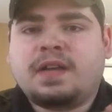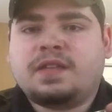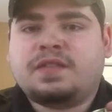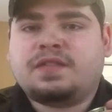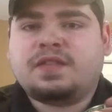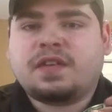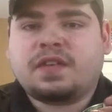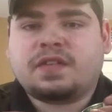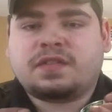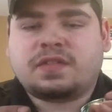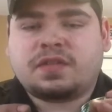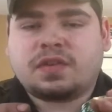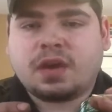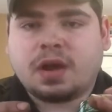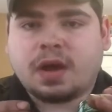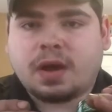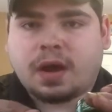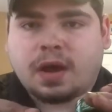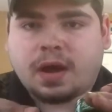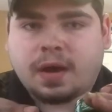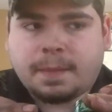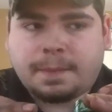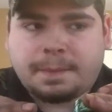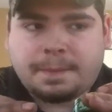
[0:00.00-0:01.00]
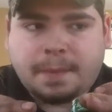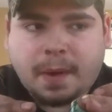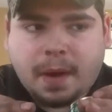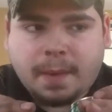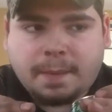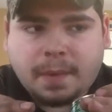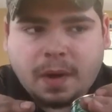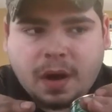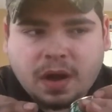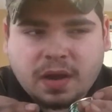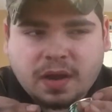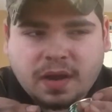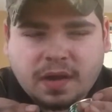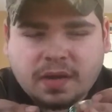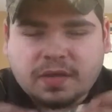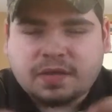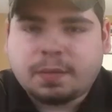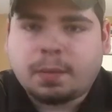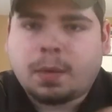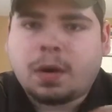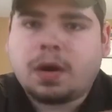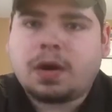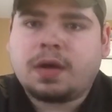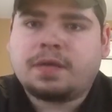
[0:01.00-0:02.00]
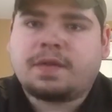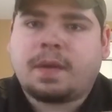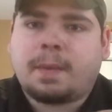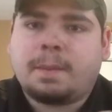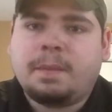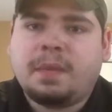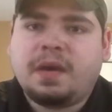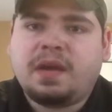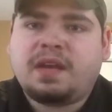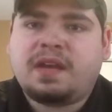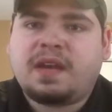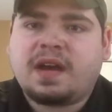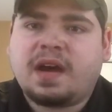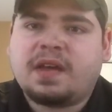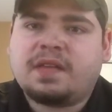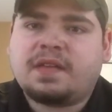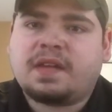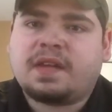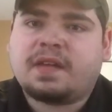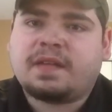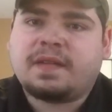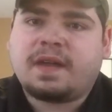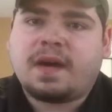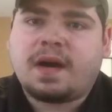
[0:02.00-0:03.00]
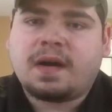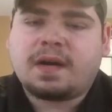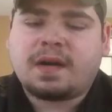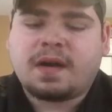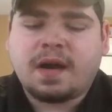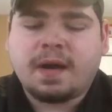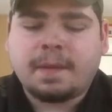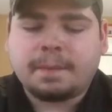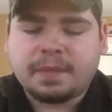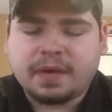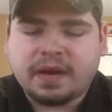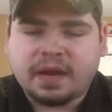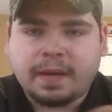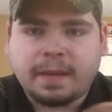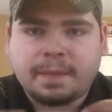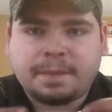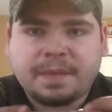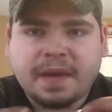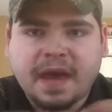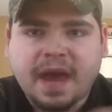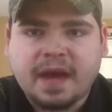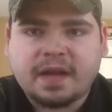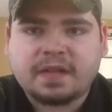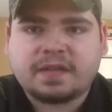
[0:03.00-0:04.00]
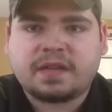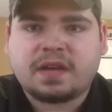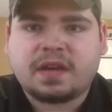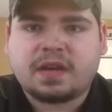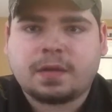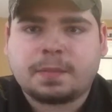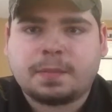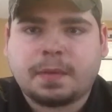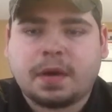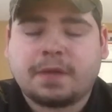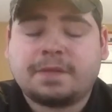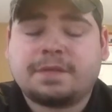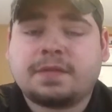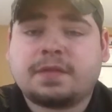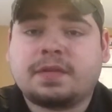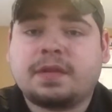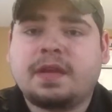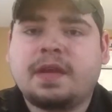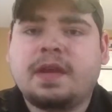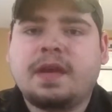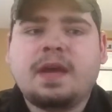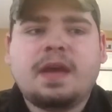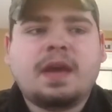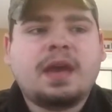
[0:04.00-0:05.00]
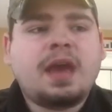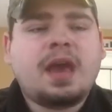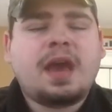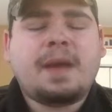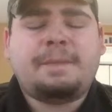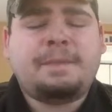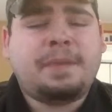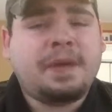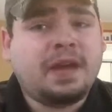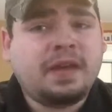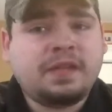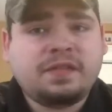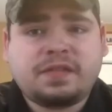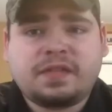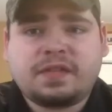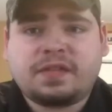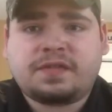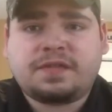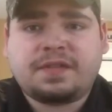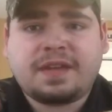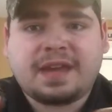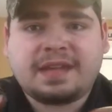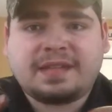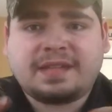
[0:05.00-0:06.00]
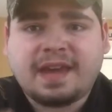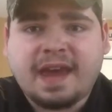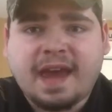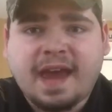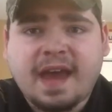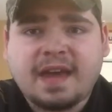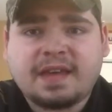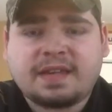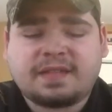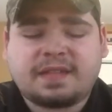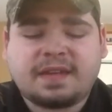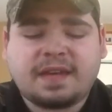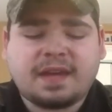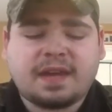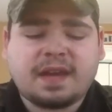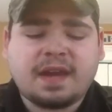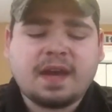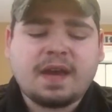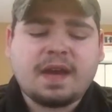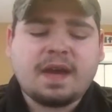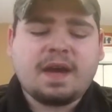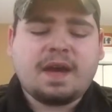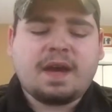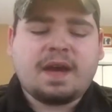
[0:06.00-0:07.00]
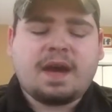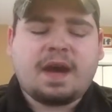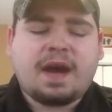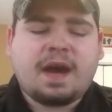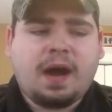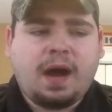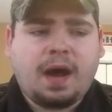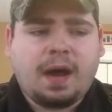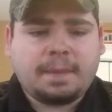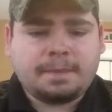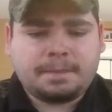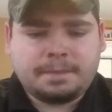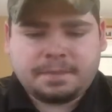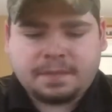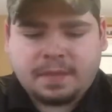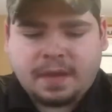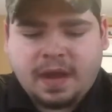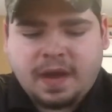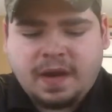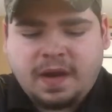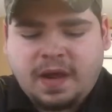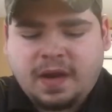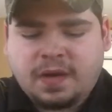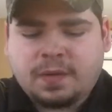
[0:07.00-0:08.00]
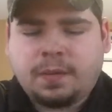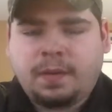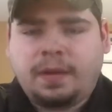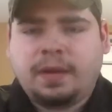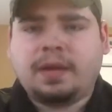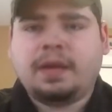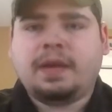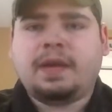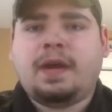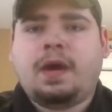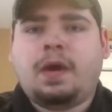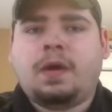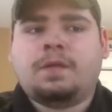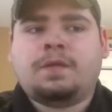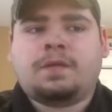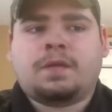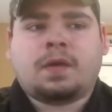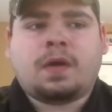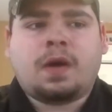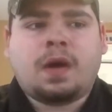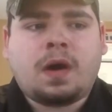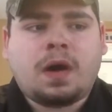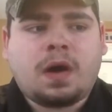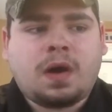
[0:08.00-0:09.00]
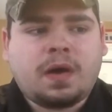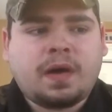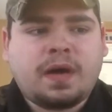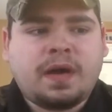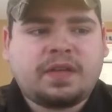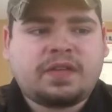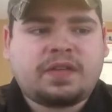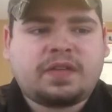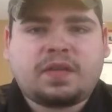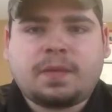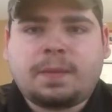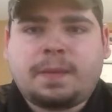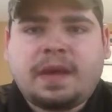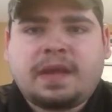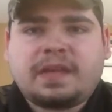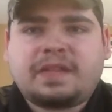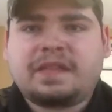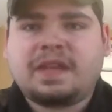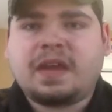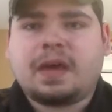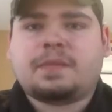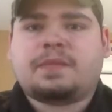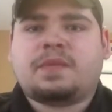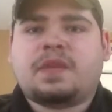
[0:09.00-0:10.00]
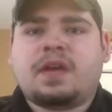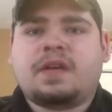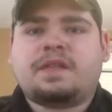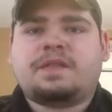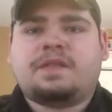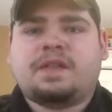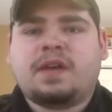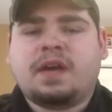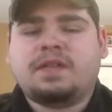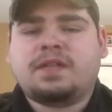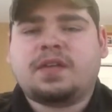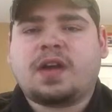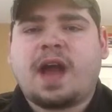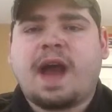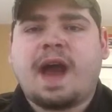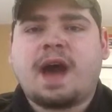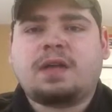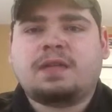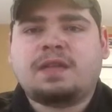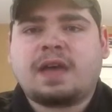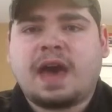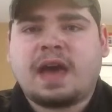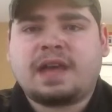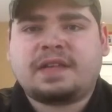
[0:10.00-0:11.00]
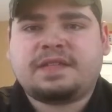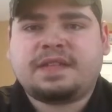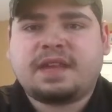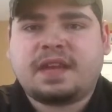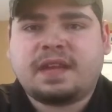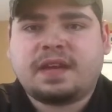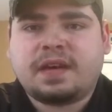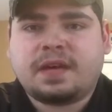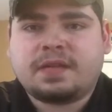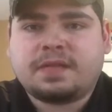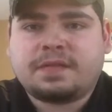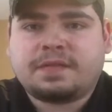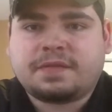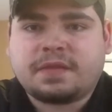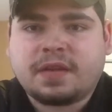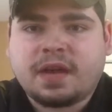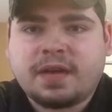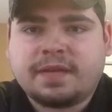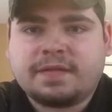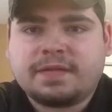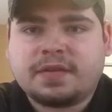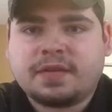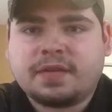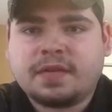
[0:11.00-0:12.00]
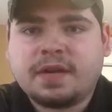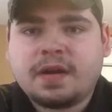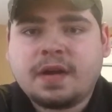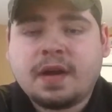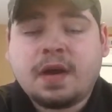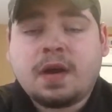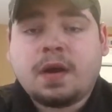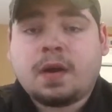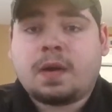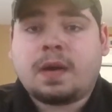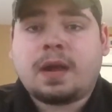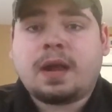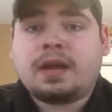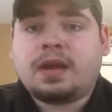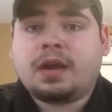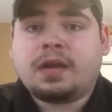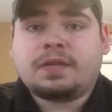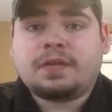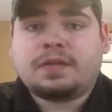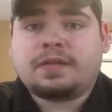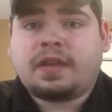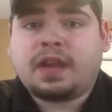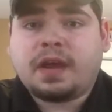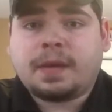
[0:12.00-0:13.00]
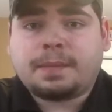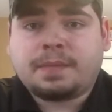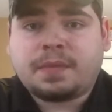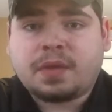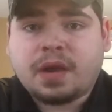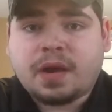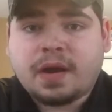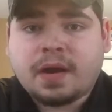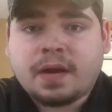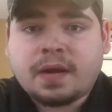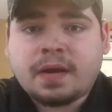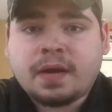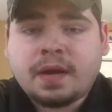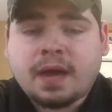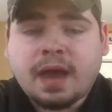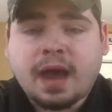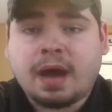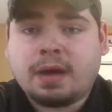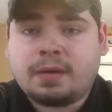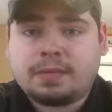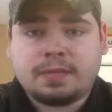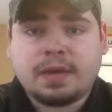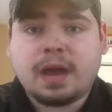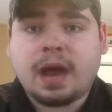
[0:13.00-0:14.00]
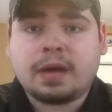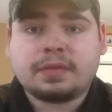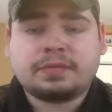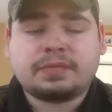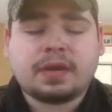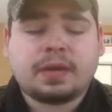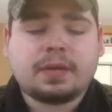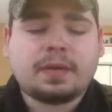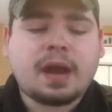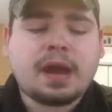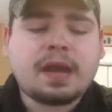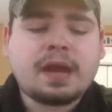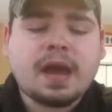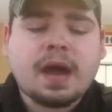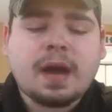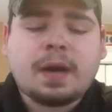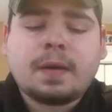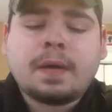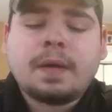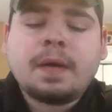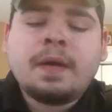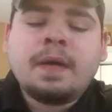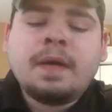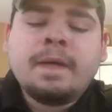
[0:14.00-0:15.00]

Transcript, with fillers: is just a, a, a, it's more of a mid cut than a long cut, but it, it packs together perfectly. It pinches fantastic. Um, and, and really overall, it's the best dip. The flavor outlasts any other flavor or any other dip there out out there right now.